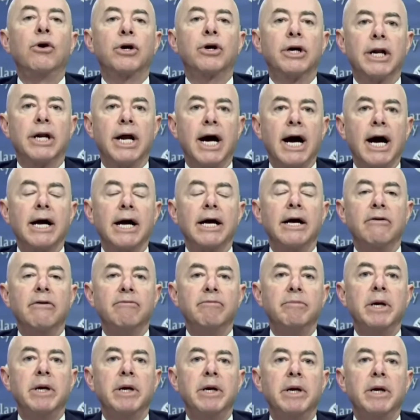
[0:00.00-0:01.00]
could I have
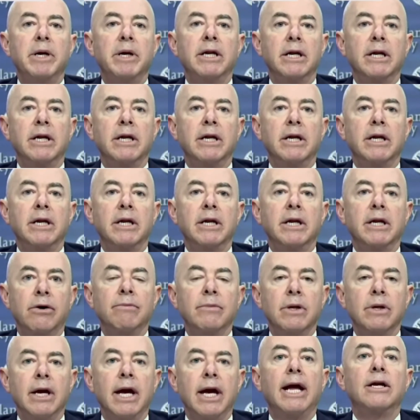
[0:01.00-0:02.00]
been clearer
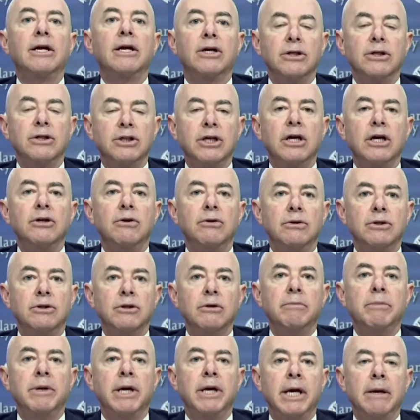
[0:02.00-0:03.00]
and continue
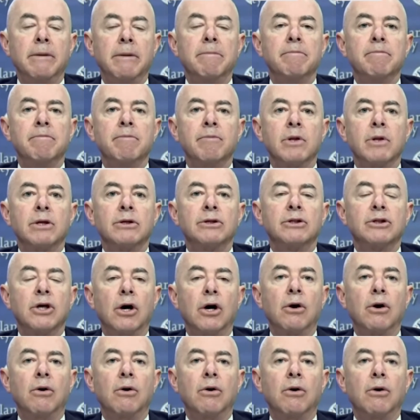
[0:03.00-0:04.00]
to be
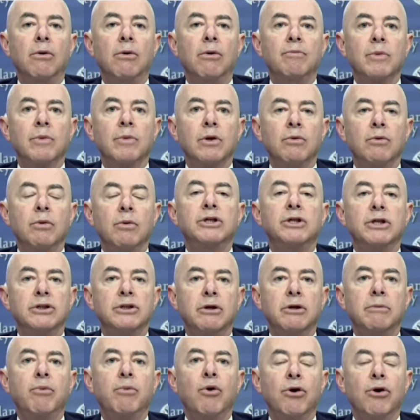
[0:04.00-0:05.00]
so, which is the
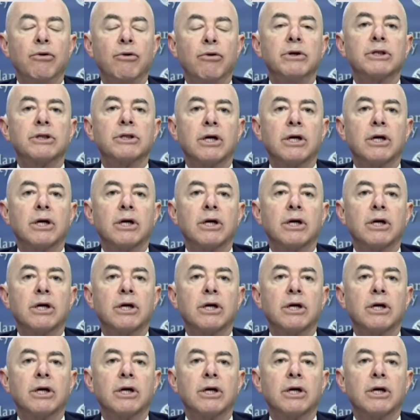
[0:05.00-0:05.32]
border is